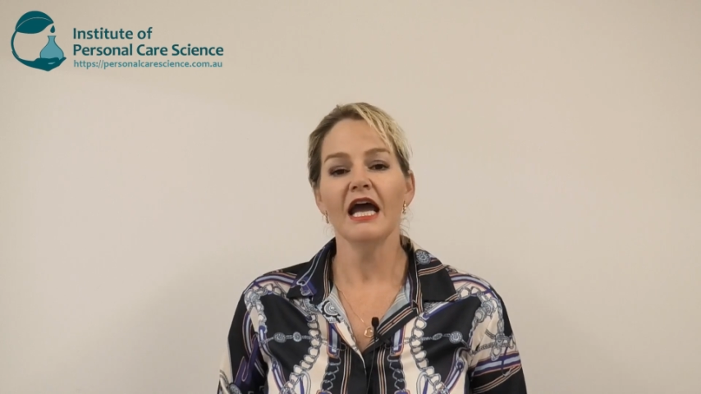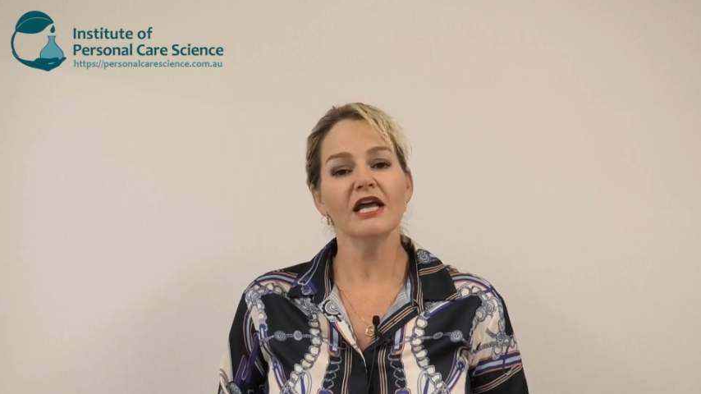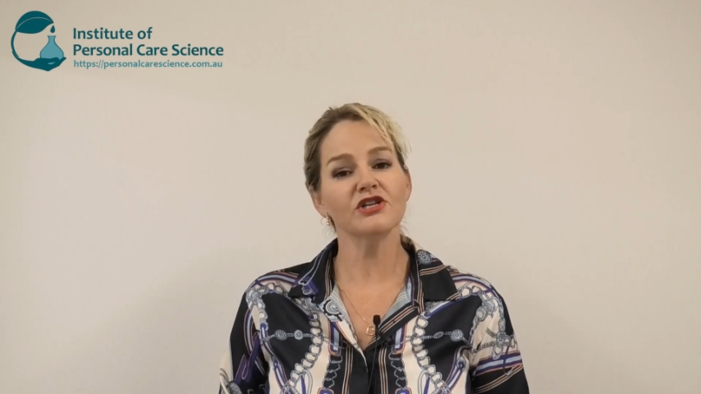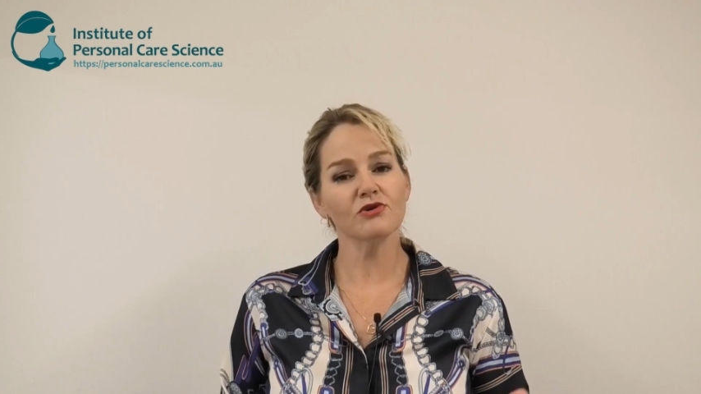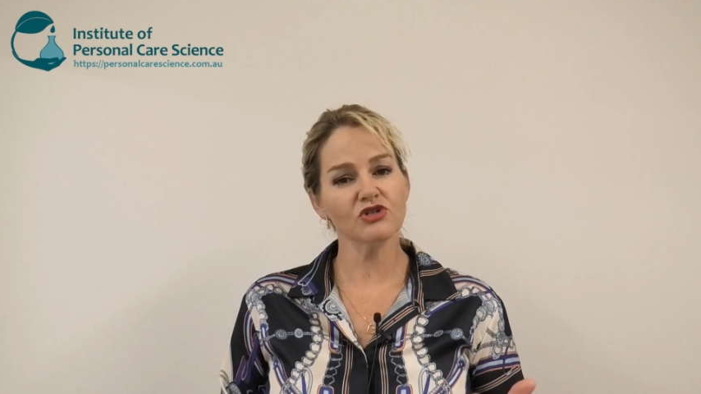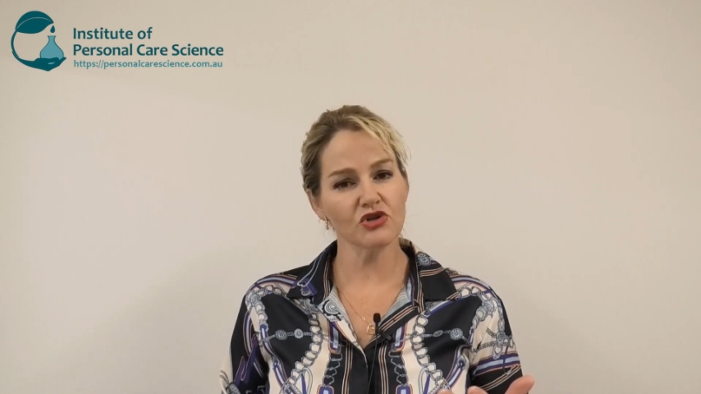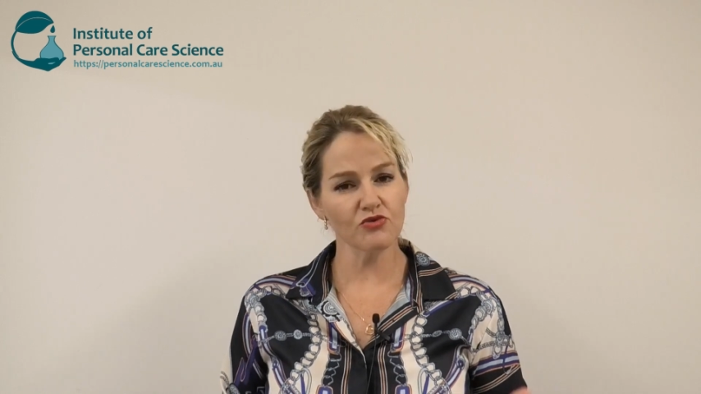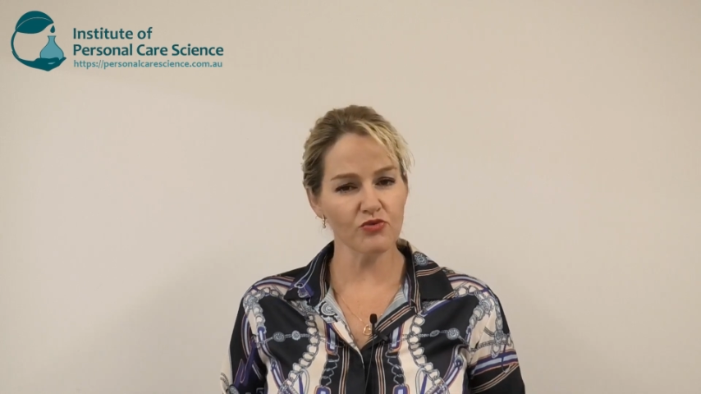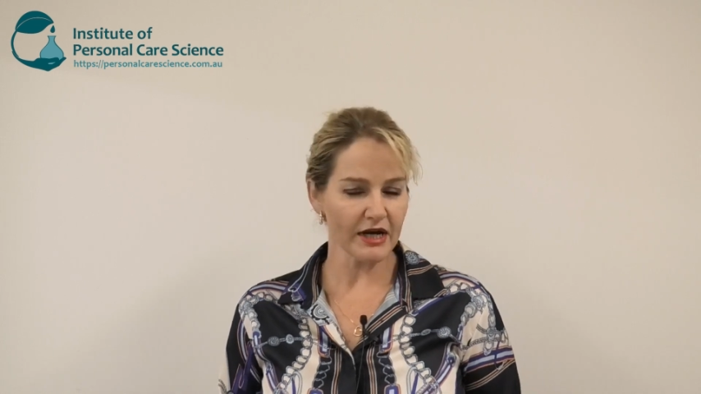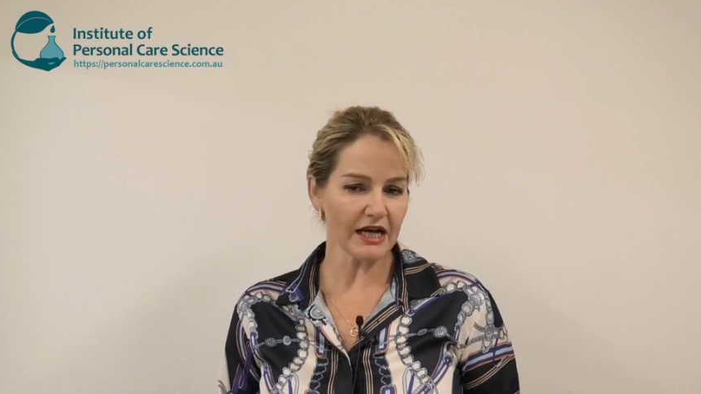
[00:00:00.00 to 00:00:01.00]
it's
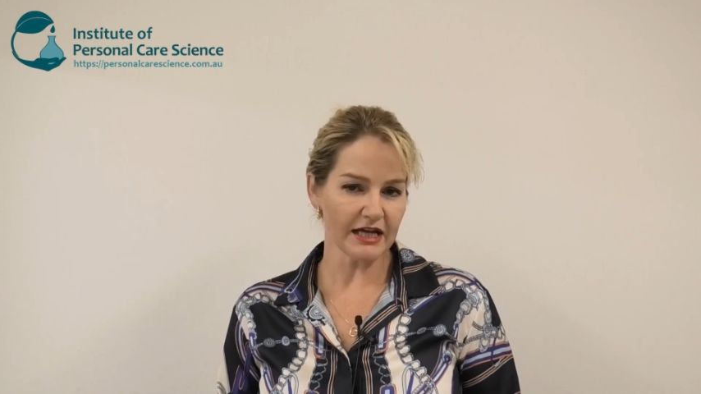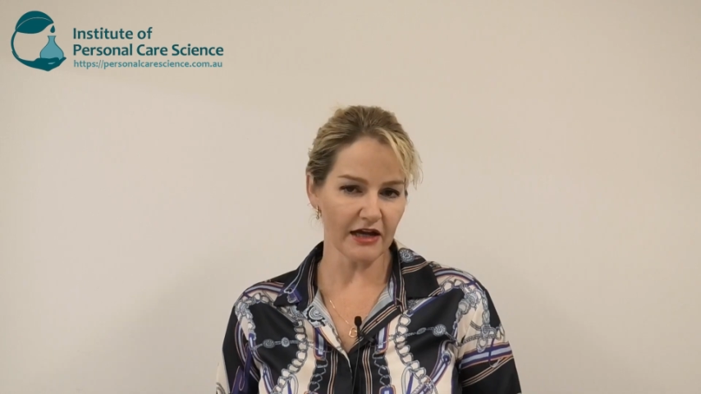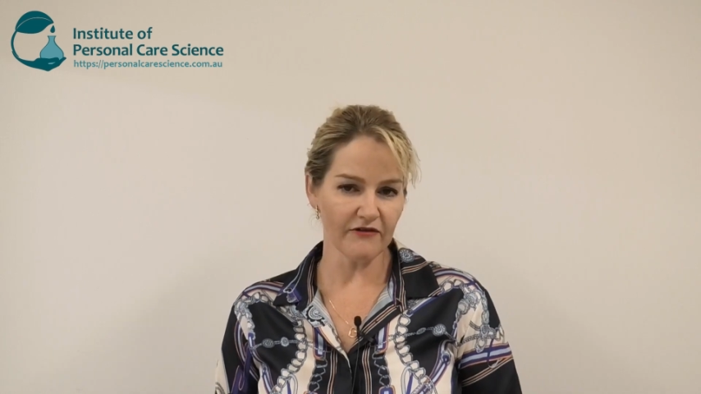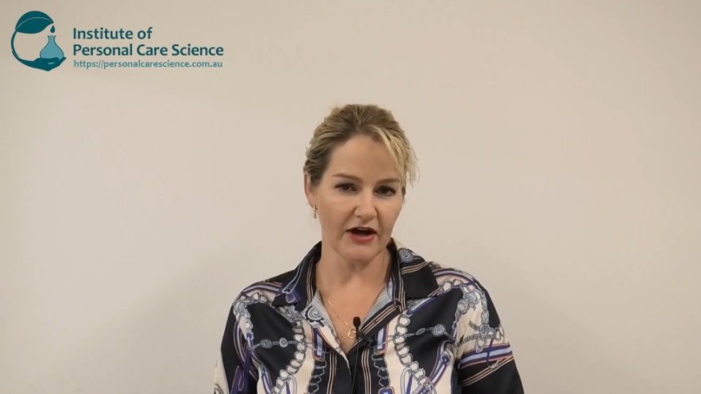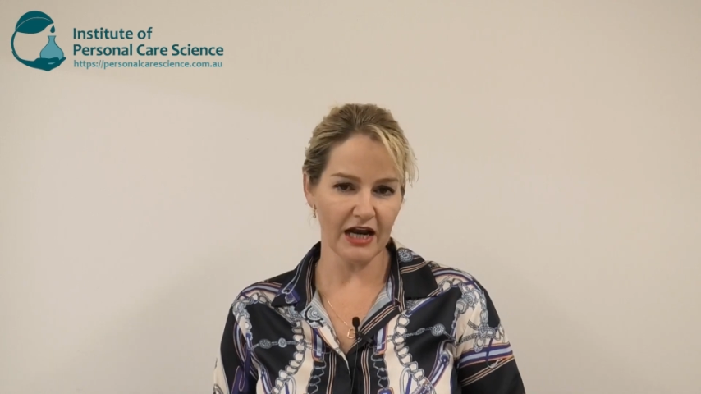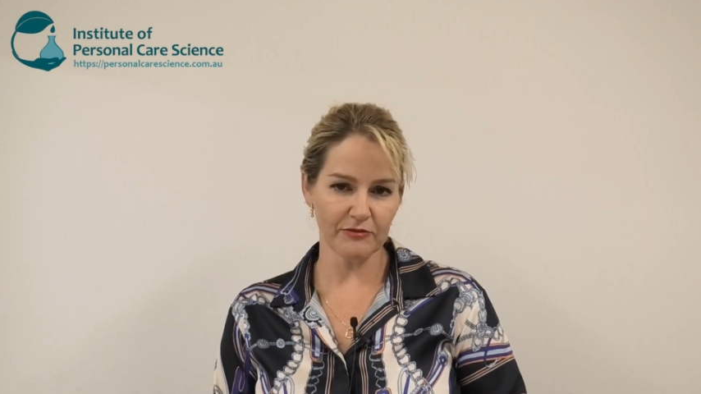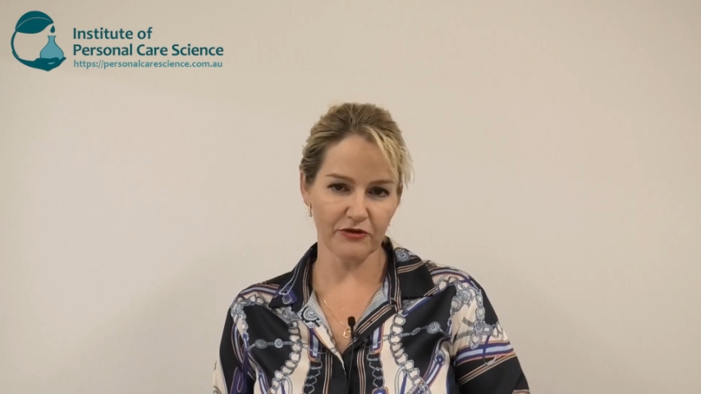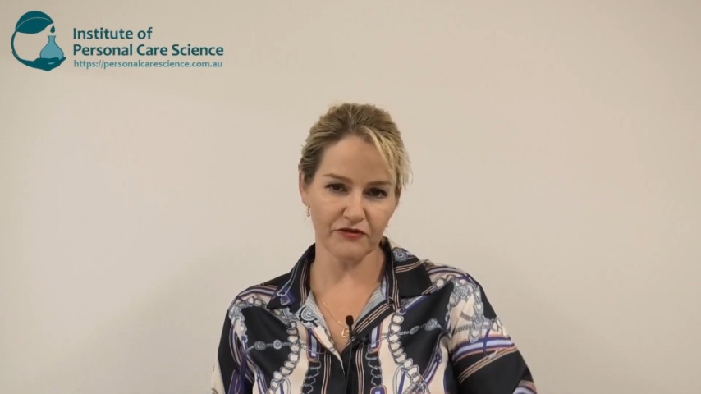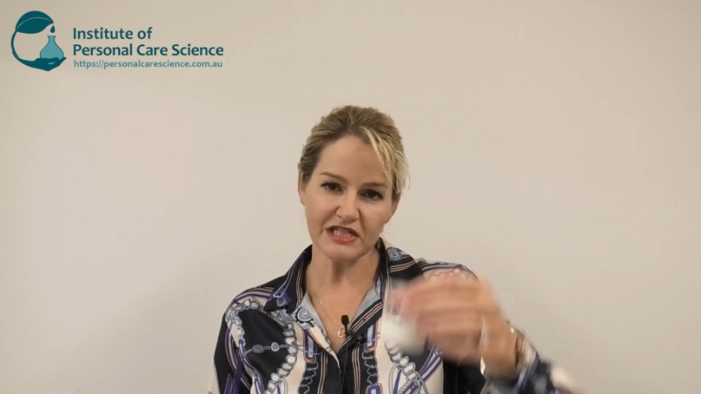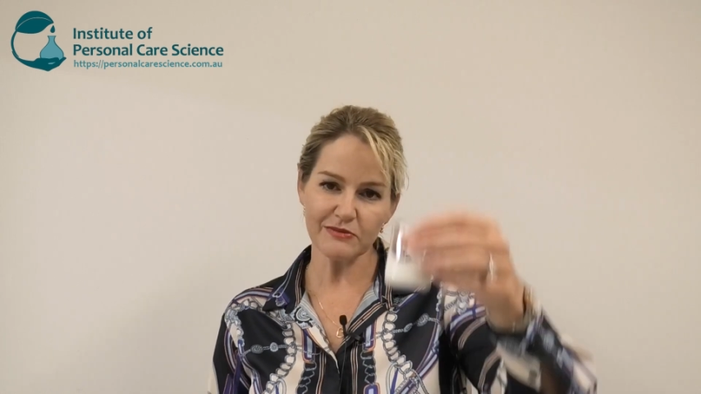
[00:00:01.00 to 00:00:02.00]
also readily available
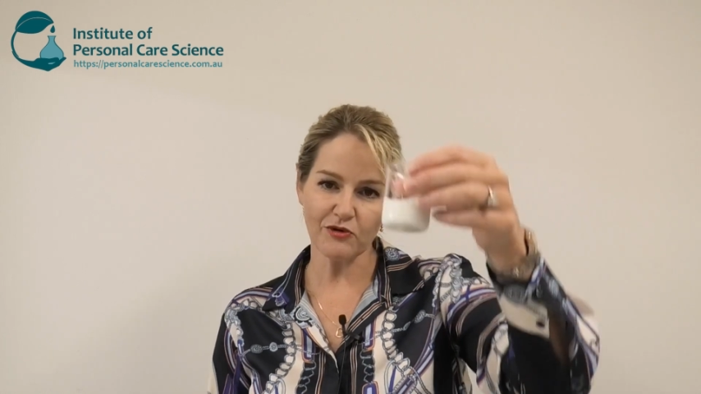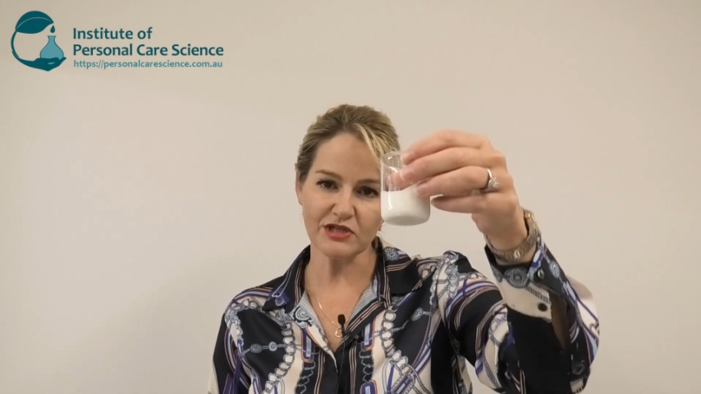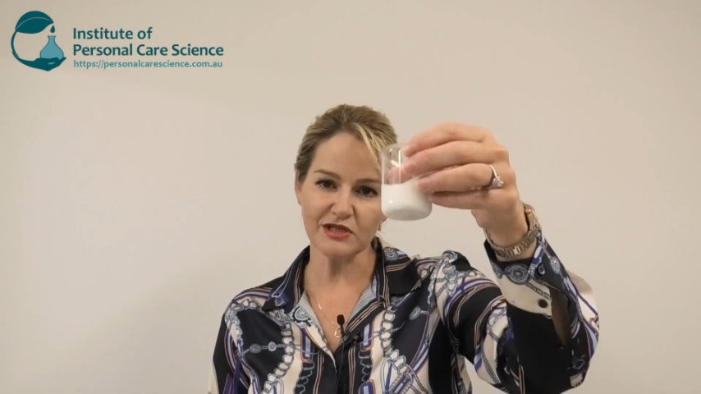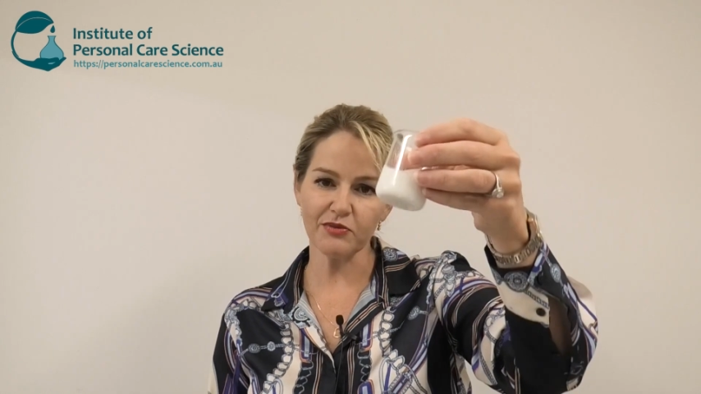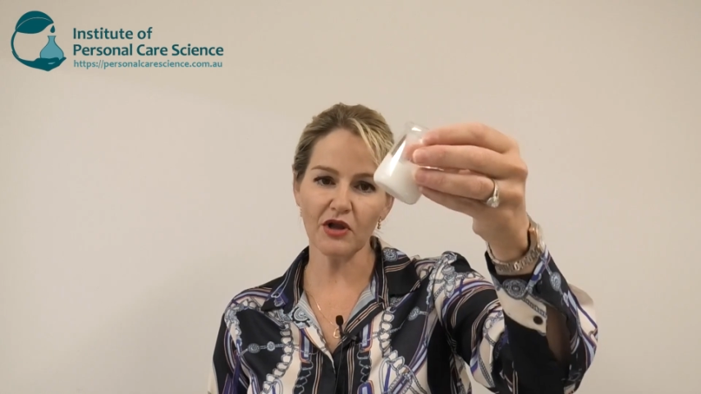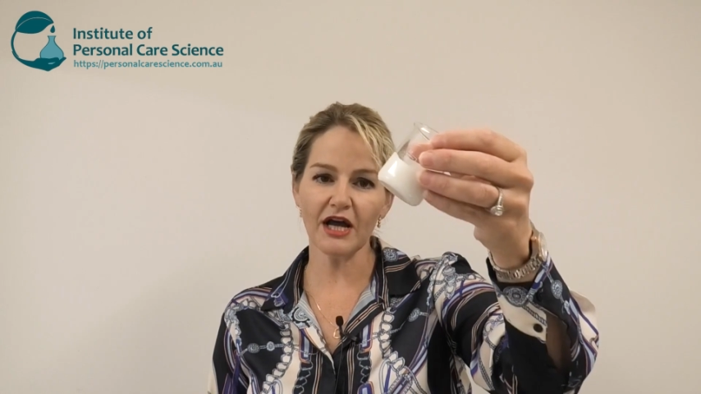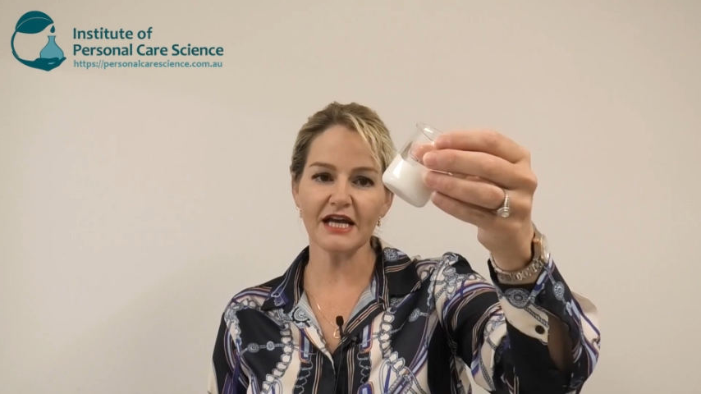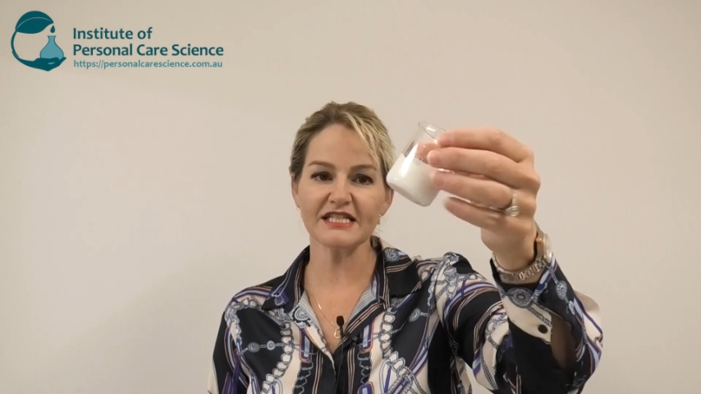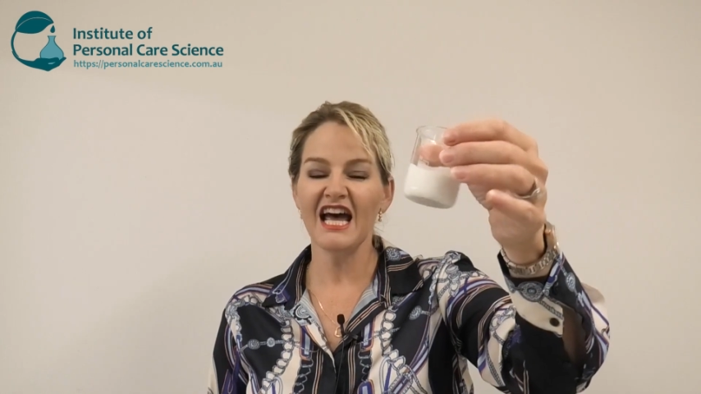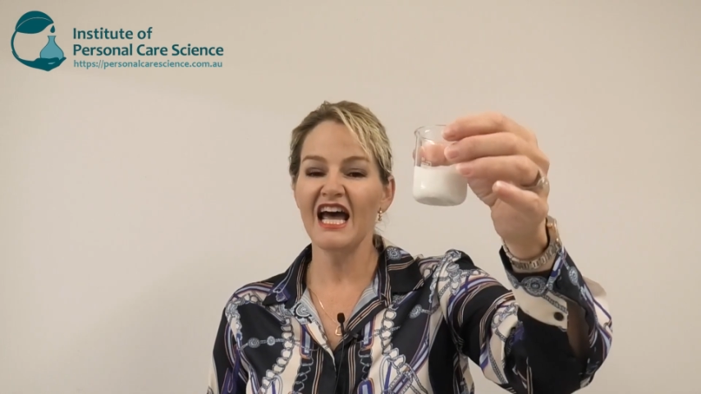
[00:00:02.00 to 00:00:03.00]
for small suppliers,